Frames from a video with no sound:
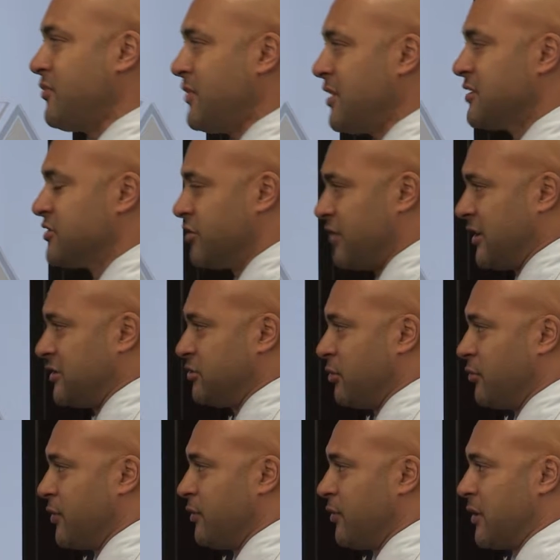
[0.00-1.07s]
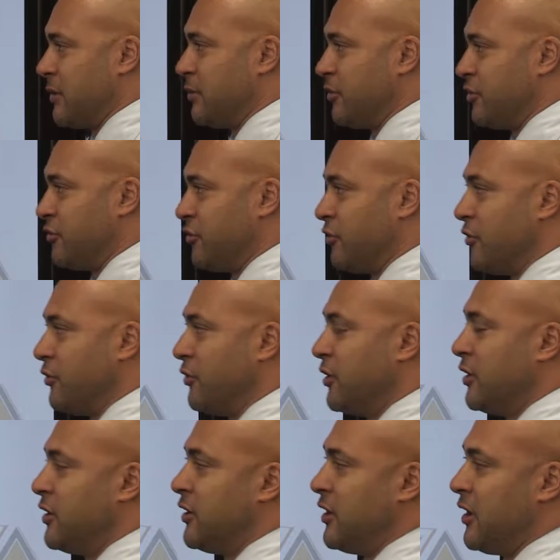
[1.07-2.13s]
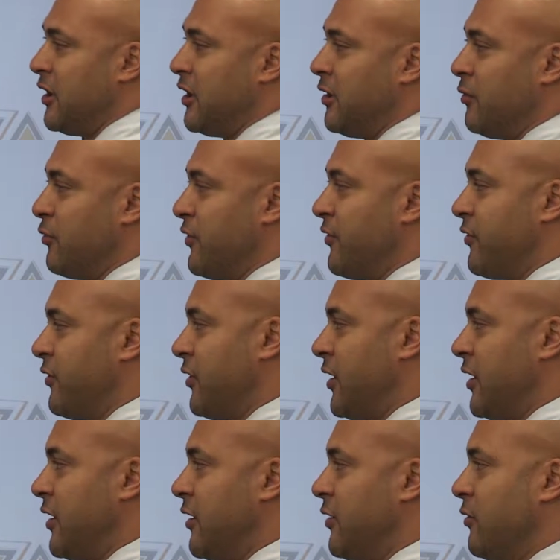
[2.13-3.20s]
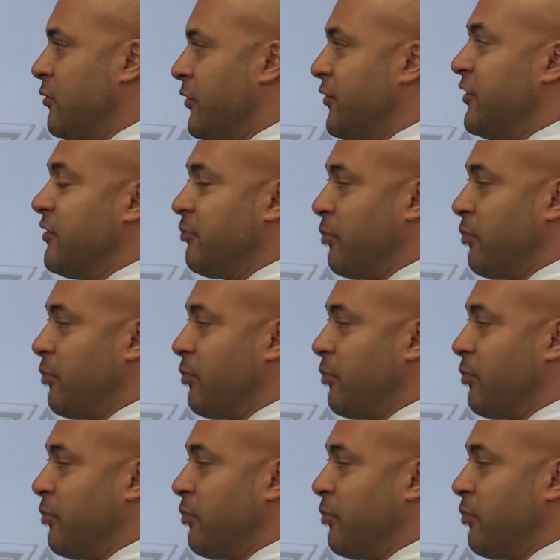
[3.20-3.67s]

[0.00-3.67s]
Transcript: And so that's what we were able to do with these